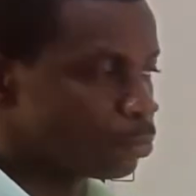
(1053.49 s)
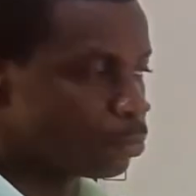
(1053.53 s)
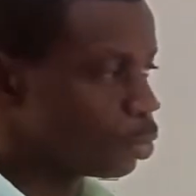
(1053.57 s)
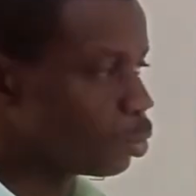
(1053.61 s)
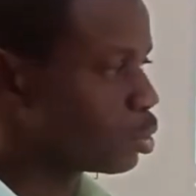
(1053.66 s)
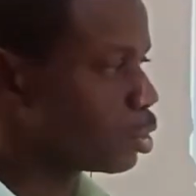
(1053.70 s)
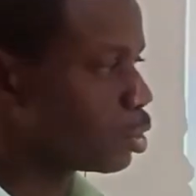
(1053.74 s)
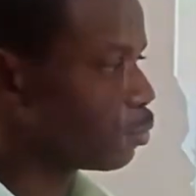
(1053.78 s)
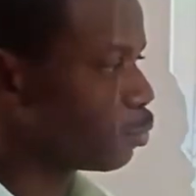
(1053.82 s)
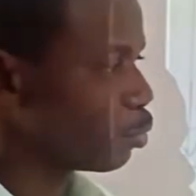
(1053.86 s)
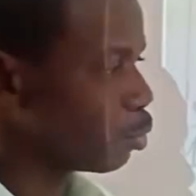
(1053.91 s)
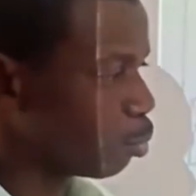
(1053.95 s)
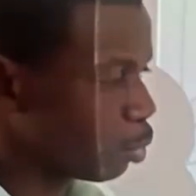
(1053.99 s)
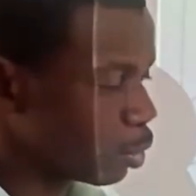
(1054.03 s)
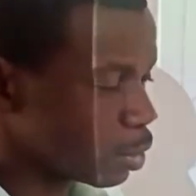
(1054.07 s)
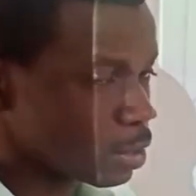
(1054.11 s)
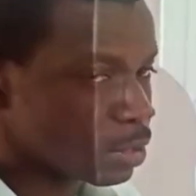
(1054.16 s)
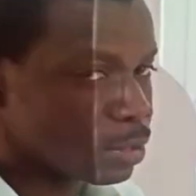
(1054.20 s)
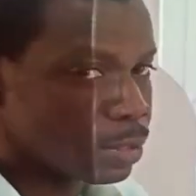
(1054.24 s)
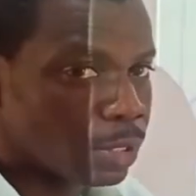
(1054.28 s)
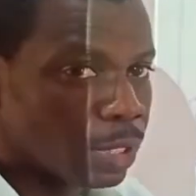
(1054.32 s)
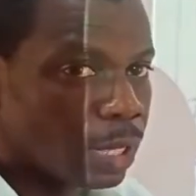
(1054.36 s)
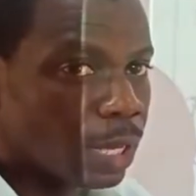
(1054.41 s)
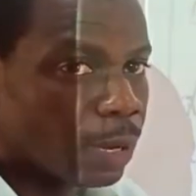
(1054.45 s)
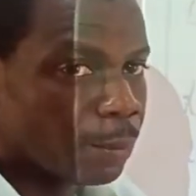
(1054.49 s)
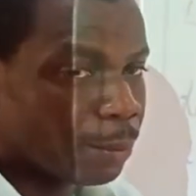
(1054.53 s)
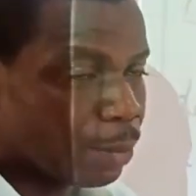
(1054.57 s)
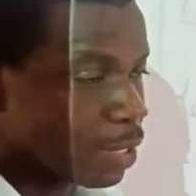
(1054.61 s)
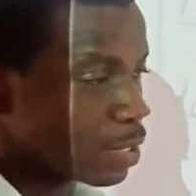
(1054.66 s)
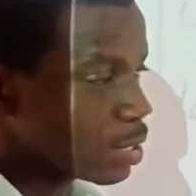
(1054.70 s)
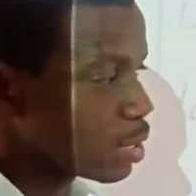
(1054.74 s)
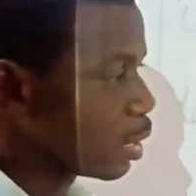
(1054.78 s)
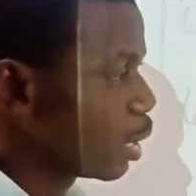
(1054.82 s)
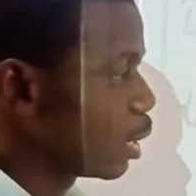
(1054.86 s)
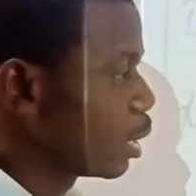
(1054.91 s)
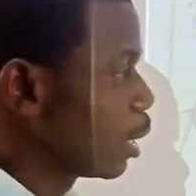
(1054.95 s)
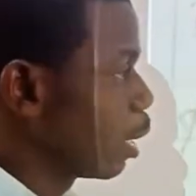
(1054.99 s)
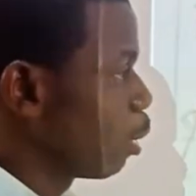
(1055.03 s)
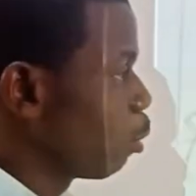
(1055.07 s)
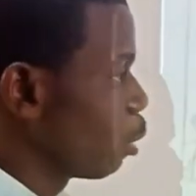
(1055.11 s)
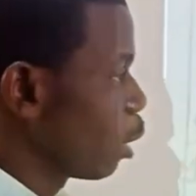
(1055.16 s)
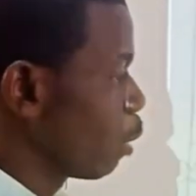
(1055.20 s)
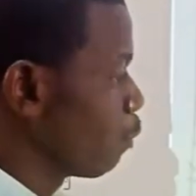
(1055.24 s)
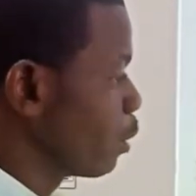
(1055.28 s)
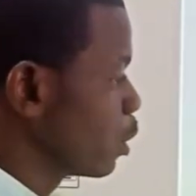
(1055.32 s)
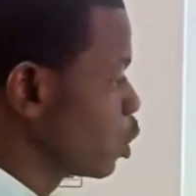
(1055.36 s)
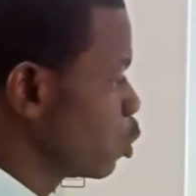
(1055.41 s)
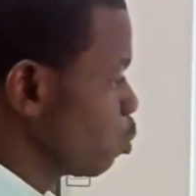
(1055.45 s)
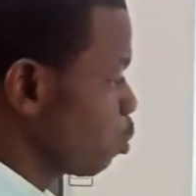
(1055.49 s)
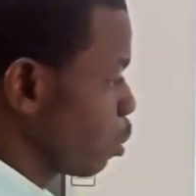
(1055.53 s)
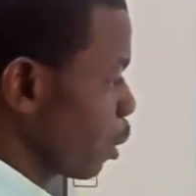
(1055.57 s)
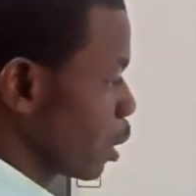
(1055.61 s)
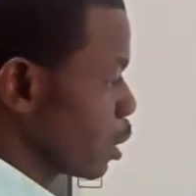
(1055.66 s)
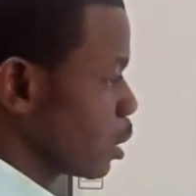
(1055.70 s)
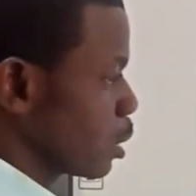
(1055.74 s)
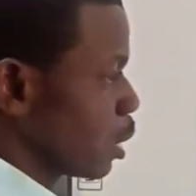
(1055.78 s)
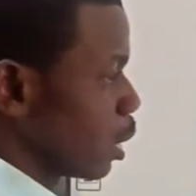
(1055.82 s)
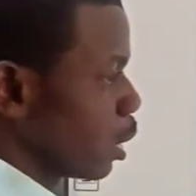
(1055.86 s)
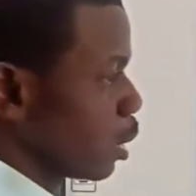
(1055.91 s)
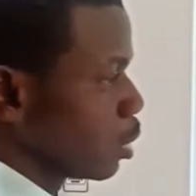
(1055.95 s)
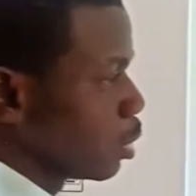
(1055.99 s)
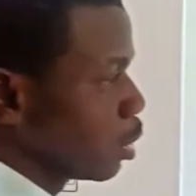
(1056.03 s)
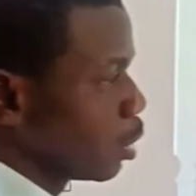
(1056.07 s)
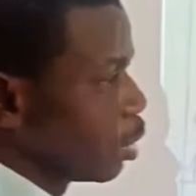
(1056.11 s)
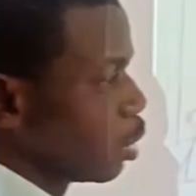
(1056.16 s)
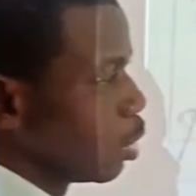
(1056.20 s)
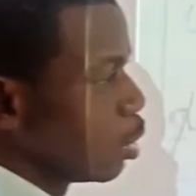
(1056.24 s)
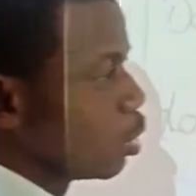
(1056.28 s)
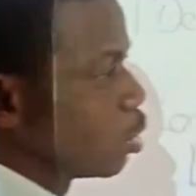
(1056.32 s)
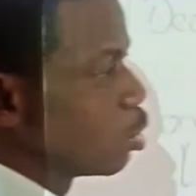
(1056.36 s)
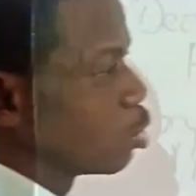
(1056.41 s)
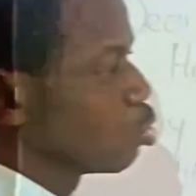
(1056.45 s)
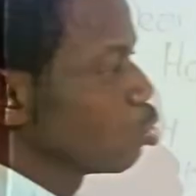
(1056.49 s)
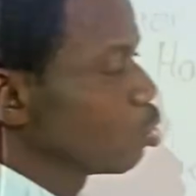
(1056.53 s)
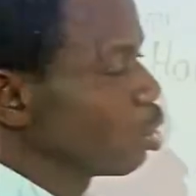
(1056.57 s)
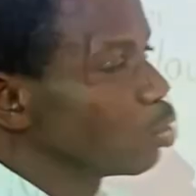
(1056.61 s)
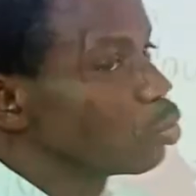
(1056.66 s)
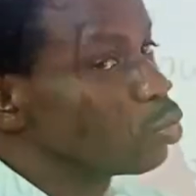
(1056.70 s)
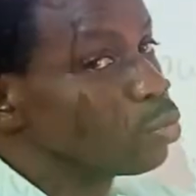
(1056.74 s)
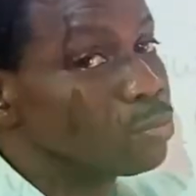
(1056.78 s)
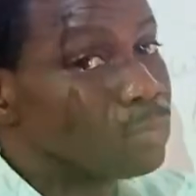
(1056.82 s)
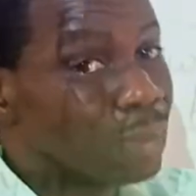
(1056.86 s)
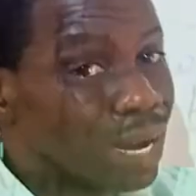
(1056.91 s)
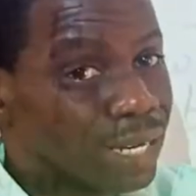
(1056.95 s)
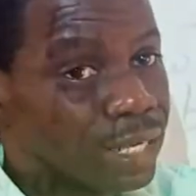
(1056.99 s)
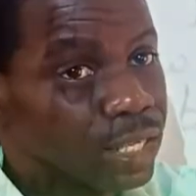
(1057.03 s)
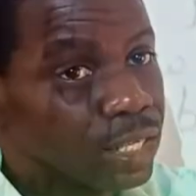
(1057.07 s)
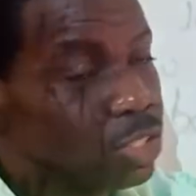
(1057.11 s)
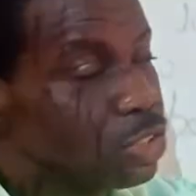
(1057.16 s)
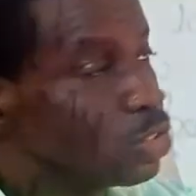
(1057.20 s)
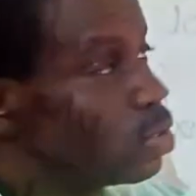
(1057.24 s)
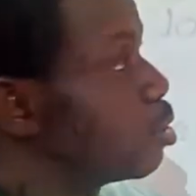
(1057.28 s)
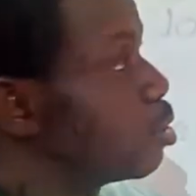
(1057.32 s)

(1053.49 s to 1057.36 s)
Beautiful, but personally I would have expected the student to manage